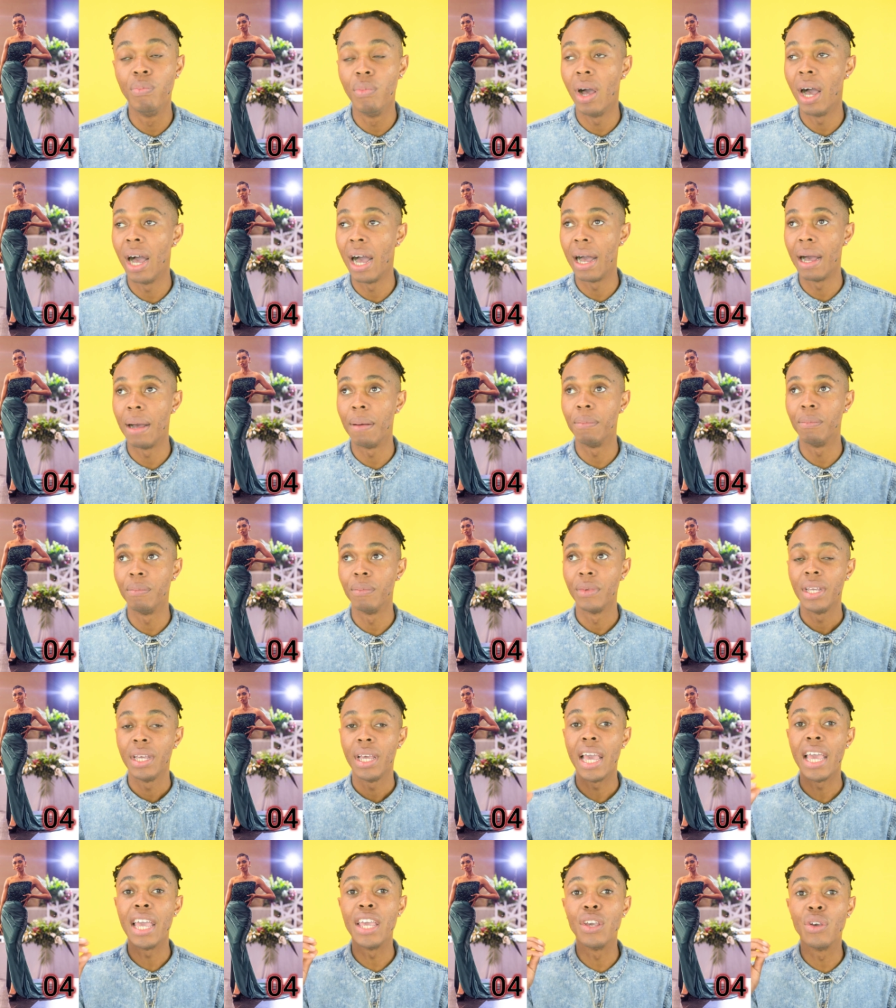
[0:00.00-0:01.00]

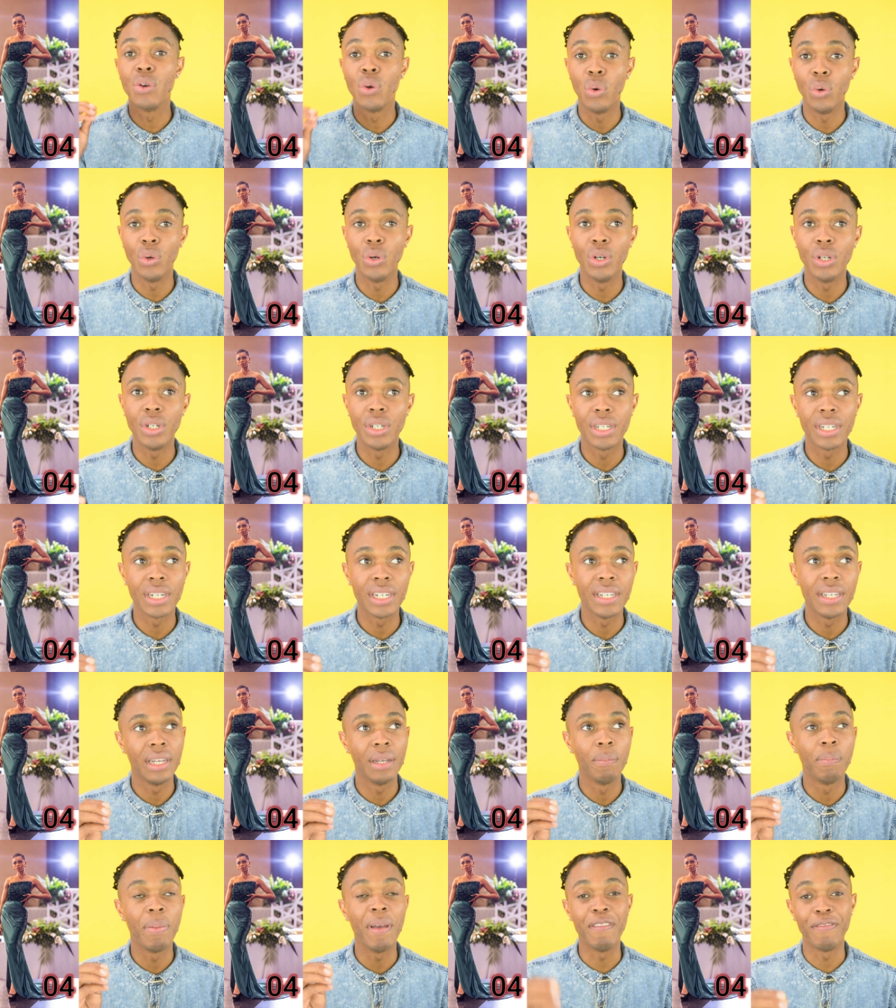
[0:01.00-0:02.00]
a good
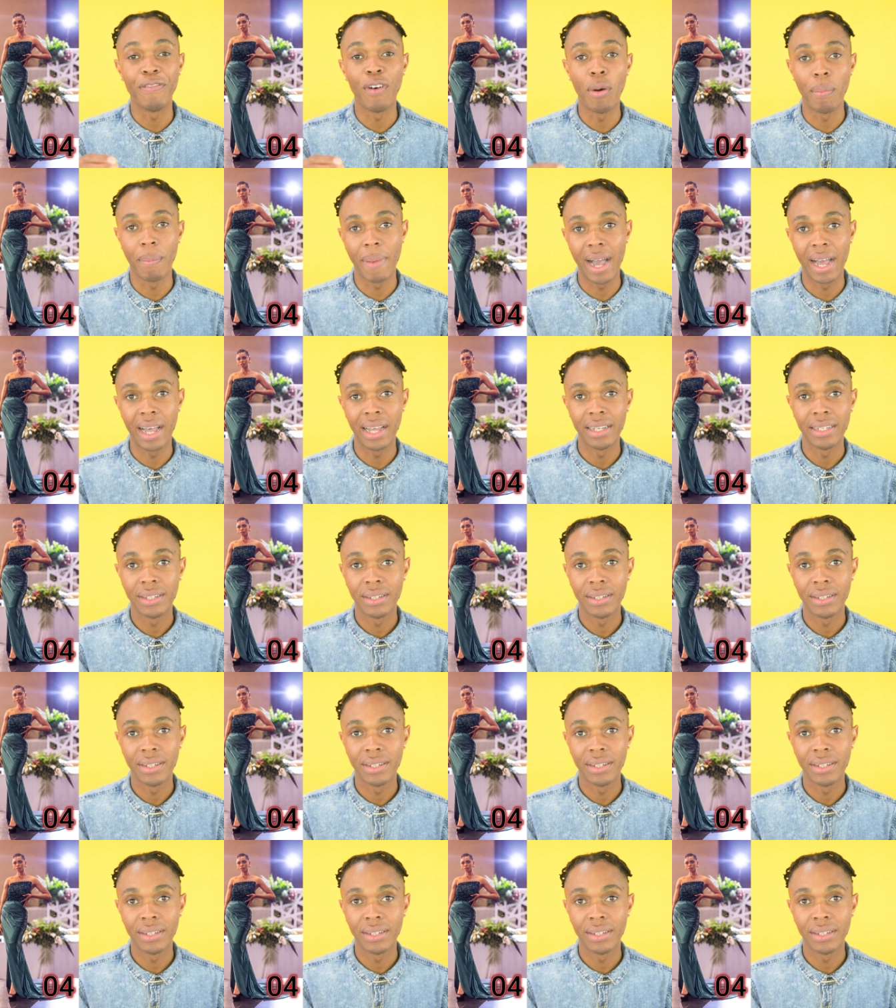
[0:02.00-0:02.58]
performer.